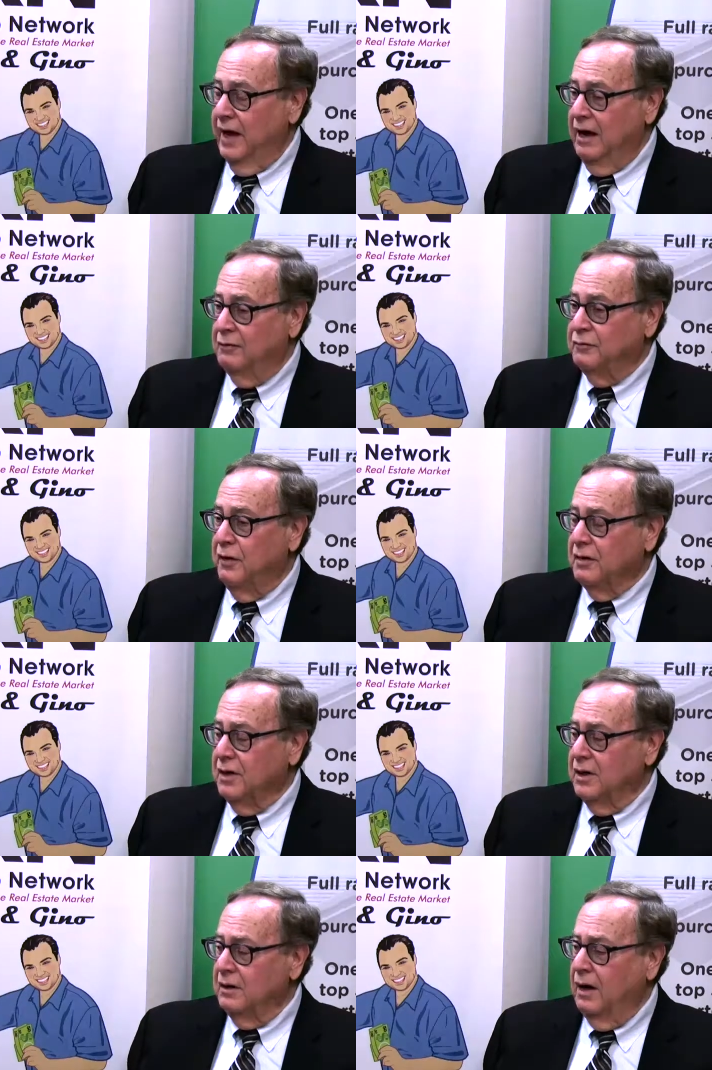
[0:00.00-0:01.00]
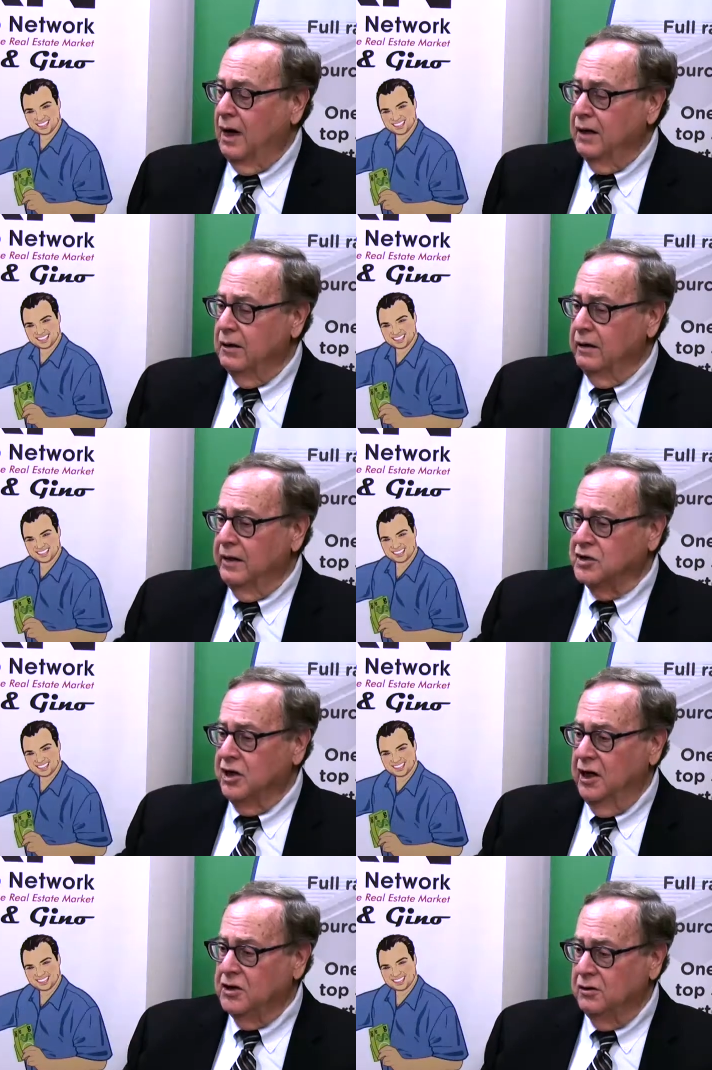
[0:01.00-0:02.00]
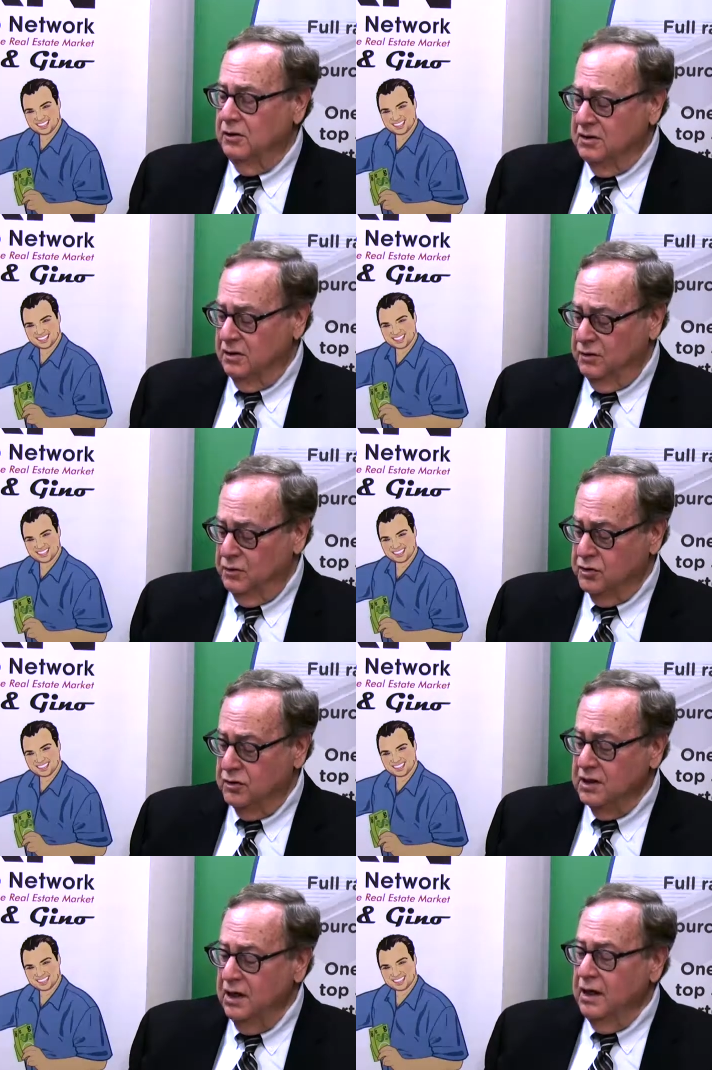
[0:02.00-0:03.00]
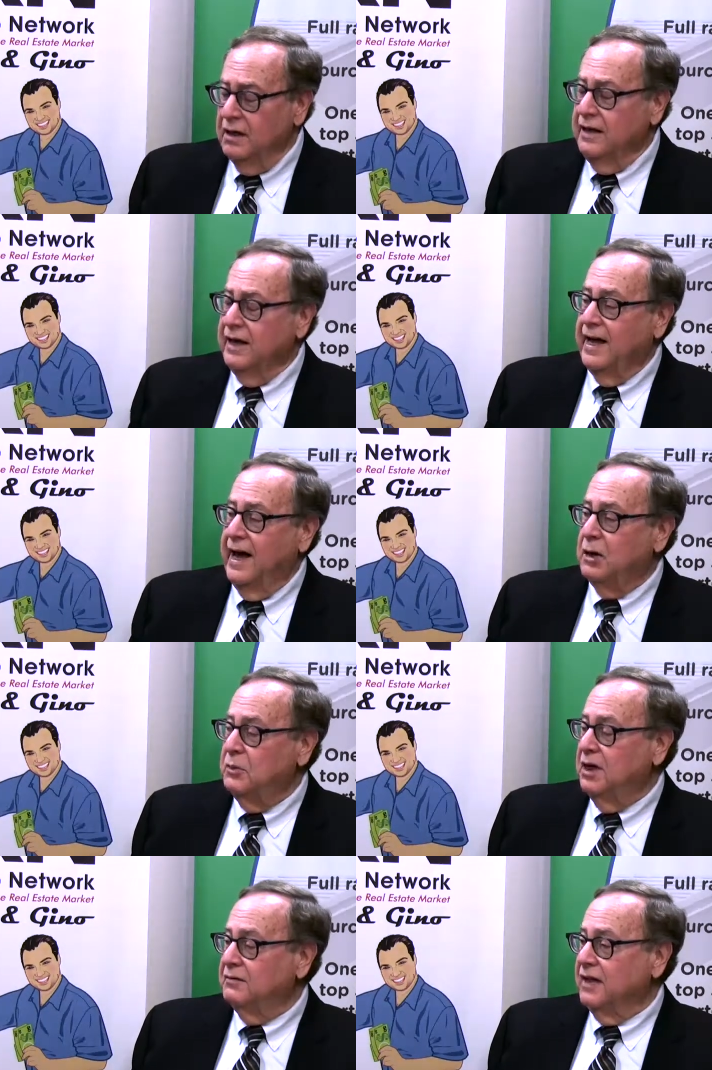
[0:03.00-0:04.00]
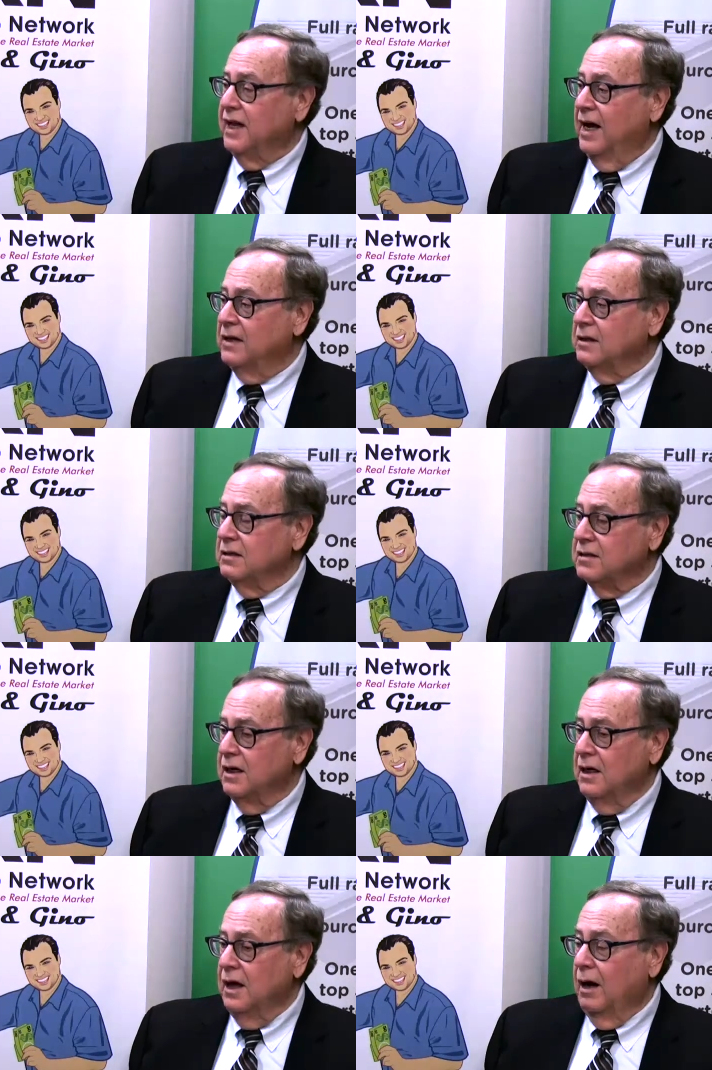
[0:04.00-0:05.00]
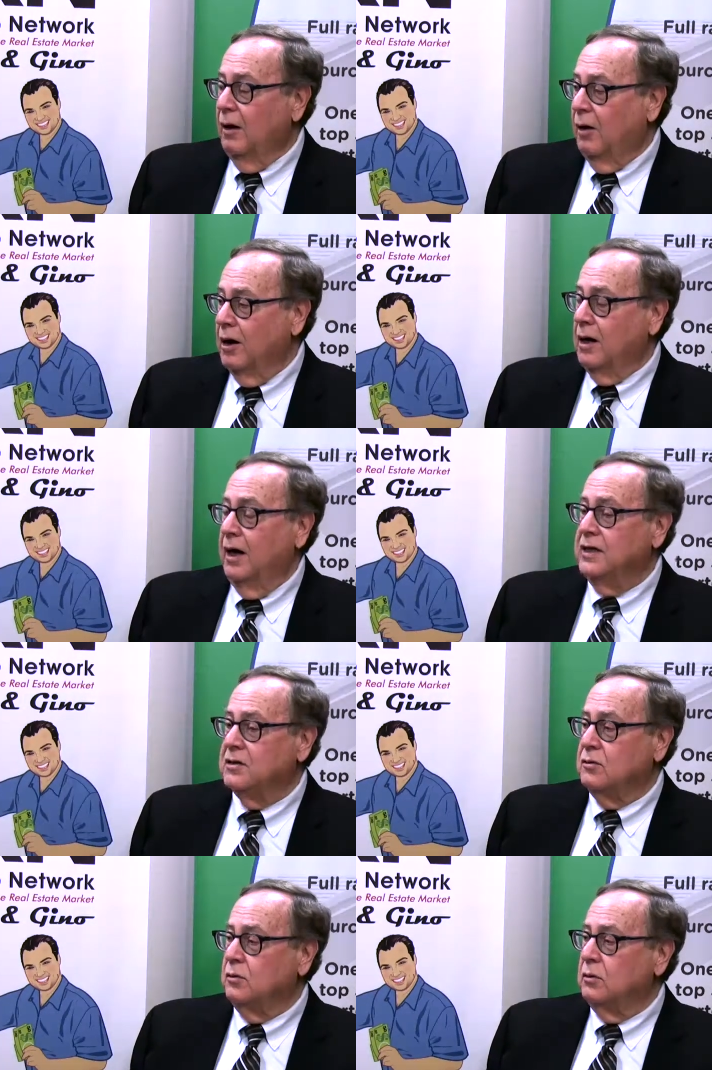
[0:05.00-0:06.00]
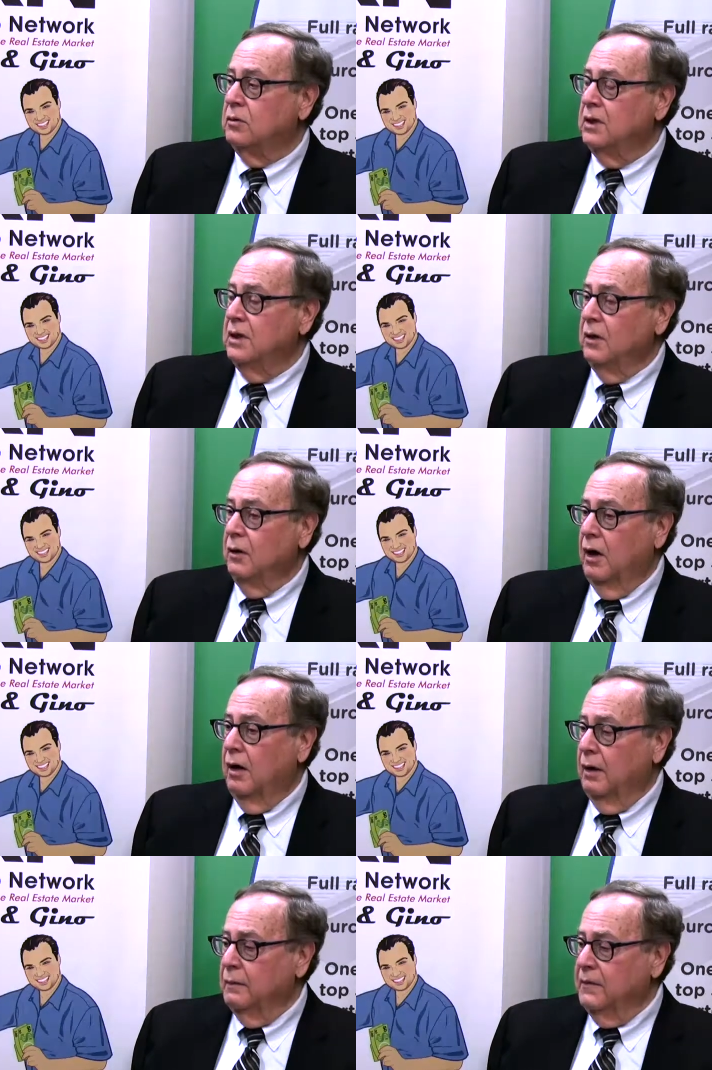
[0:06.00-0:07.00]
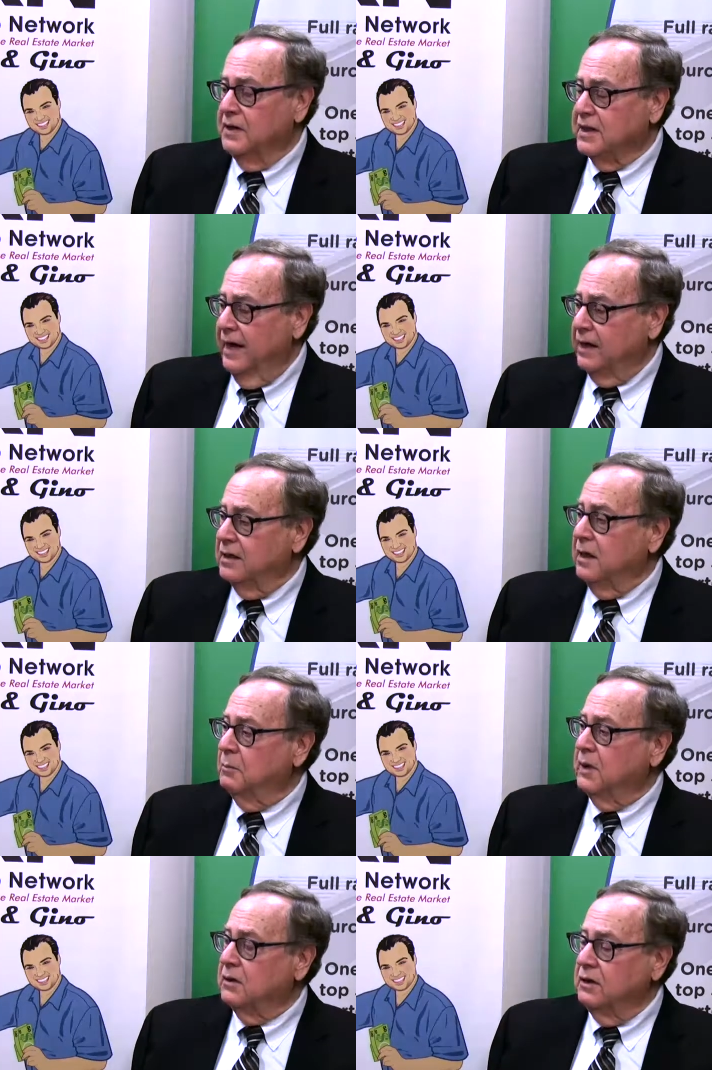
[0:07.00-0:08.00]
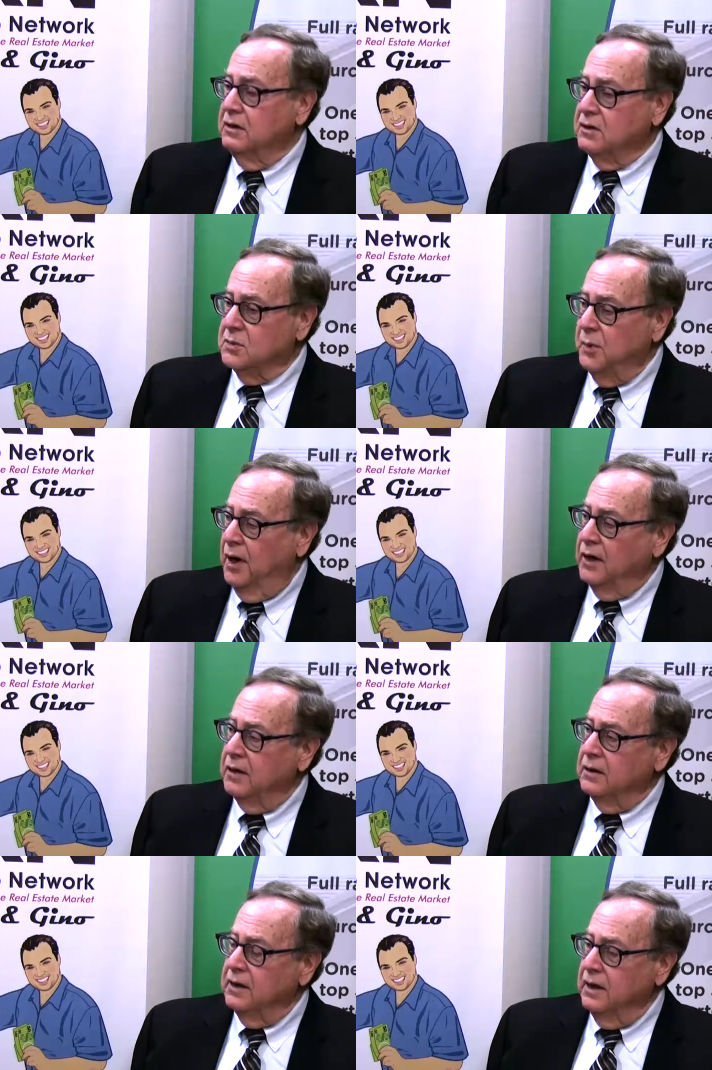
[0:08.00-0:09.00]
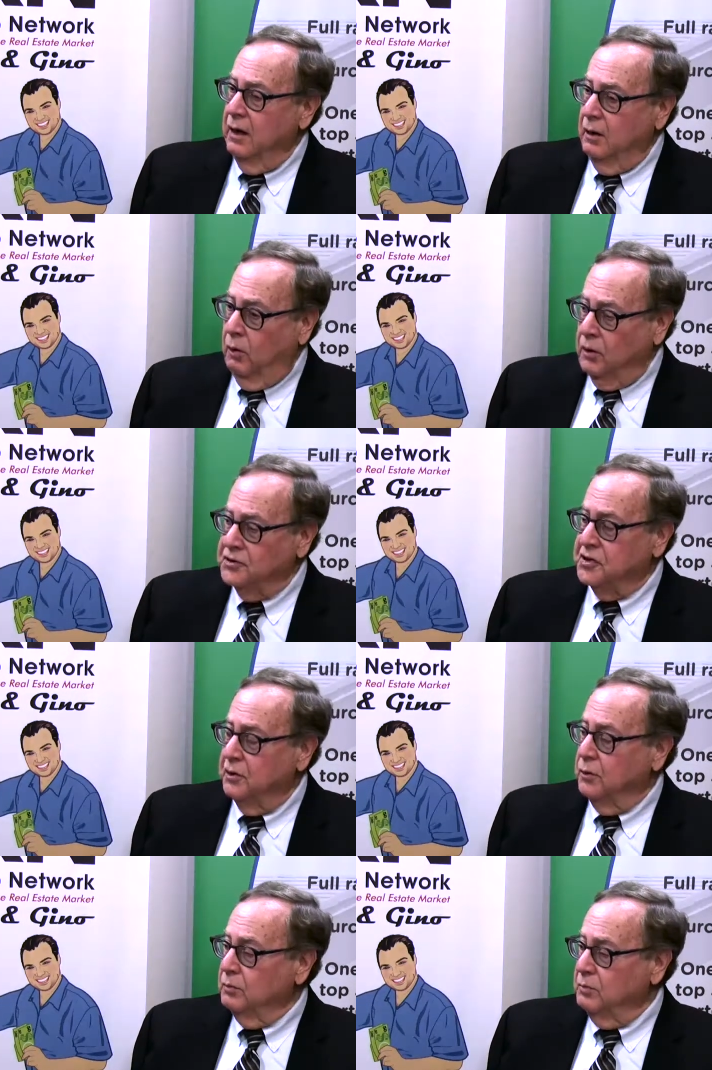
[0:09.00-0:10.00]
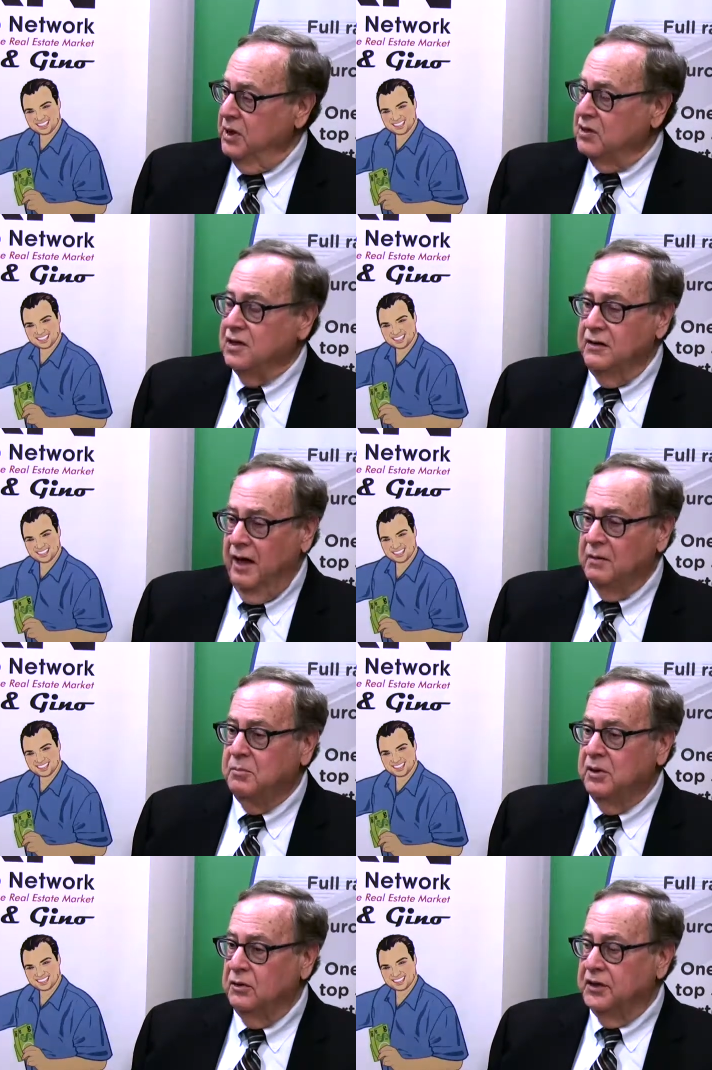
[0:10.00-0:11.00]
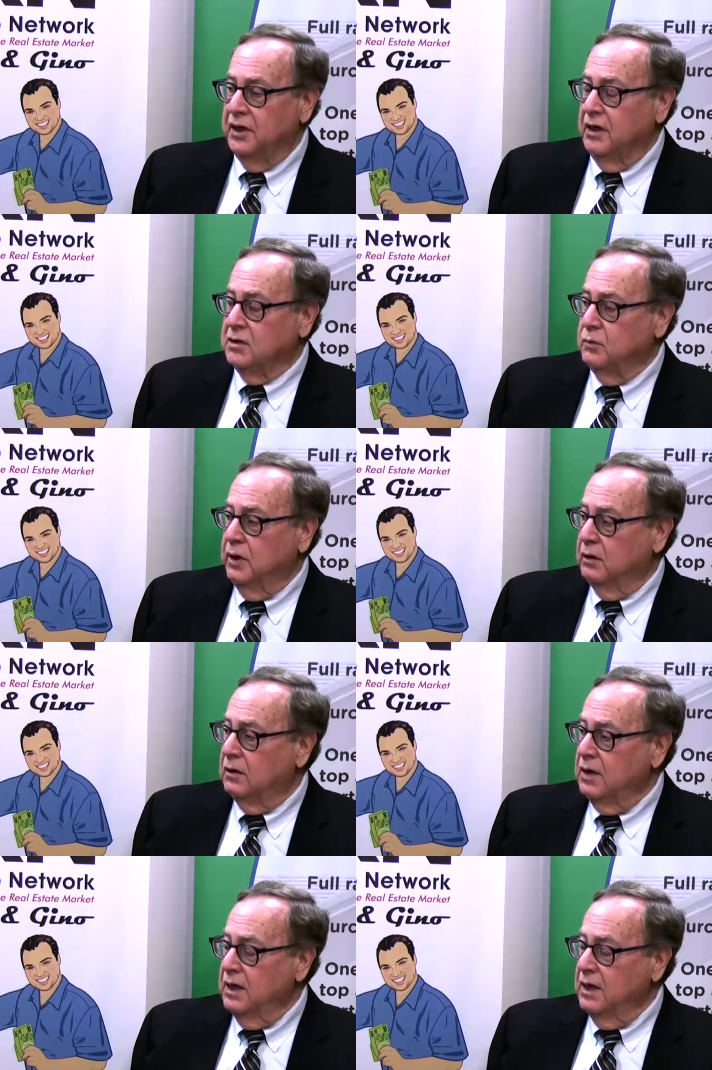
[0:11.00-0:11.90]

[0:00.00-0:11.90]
Speaker 1: have uh, higher educational institutions, the Academy of the Canyons, a Hart High School uh, that's academically inspired also meets in that building as mm-hmm. well.